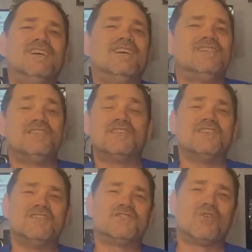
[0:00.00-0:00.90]
She
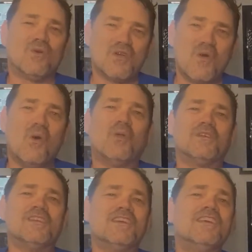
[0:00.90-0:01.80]
says he's growing old
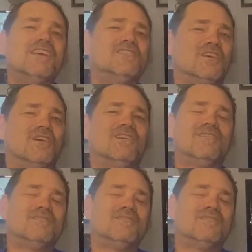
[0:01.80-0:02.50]
and he needs her.